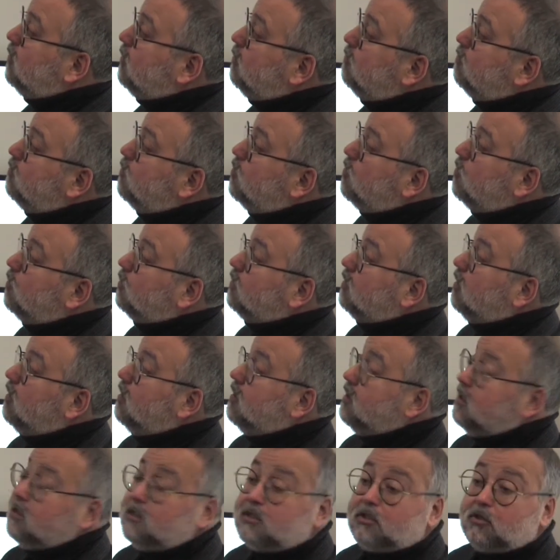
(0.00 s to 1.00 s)
bit more,
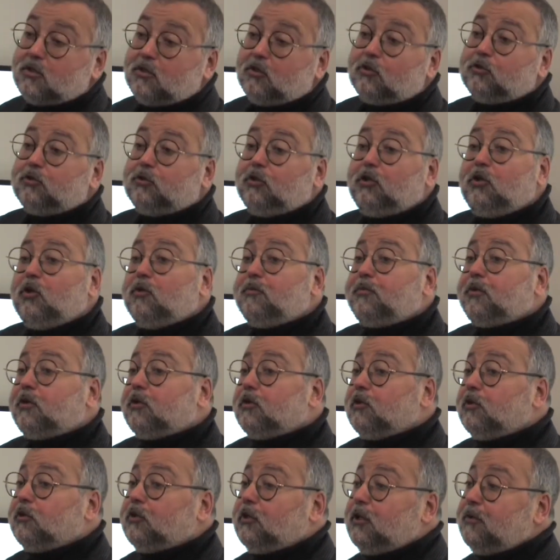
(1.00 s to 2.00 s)
is on new
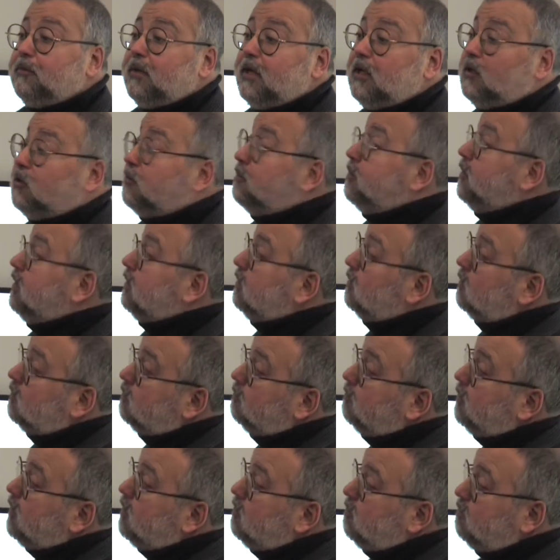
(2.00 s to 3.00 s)
product development,
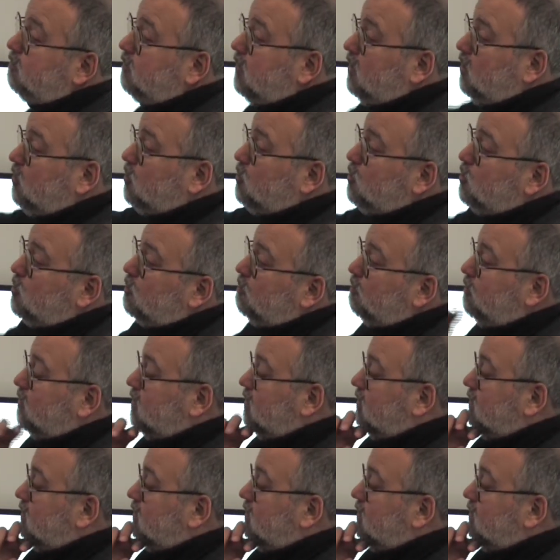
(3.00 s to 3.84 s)
because of